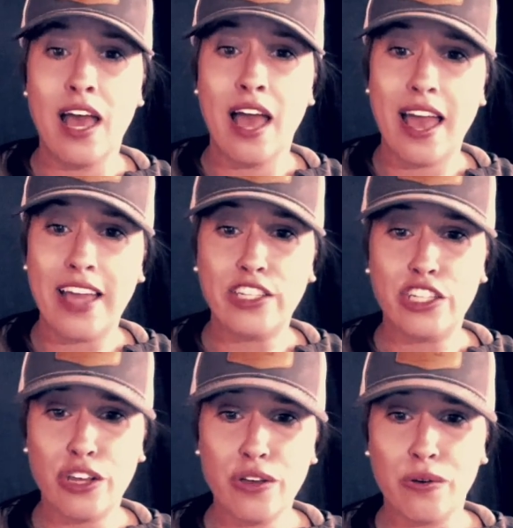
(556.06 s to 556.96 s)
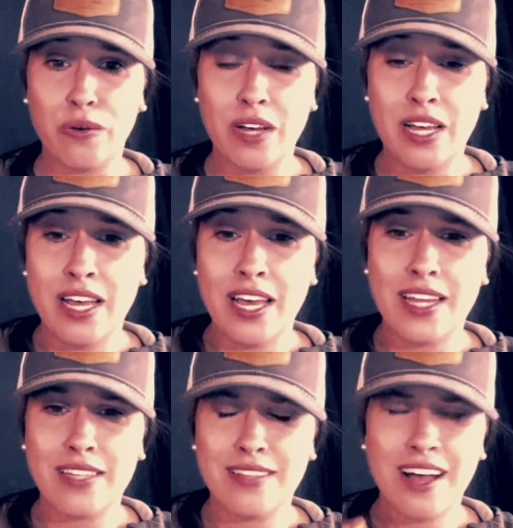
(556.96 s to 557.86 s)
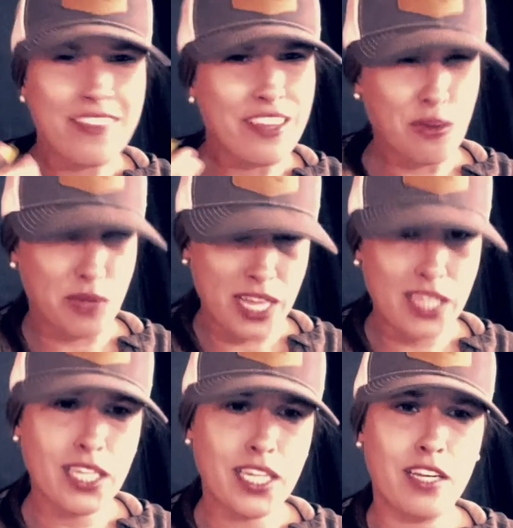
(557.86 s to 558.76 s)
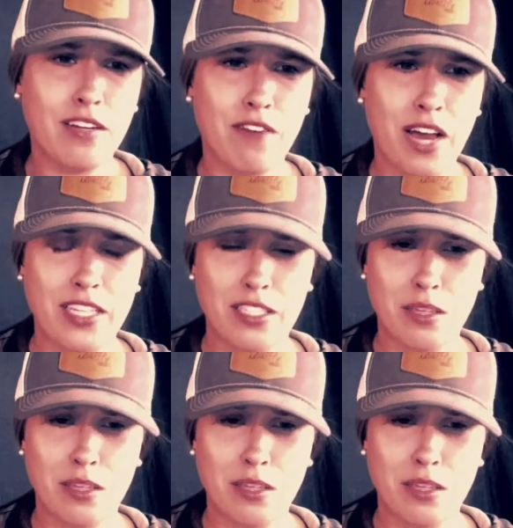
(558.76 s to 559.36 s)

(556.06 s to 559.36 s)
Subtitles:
And two, it is not the utility device,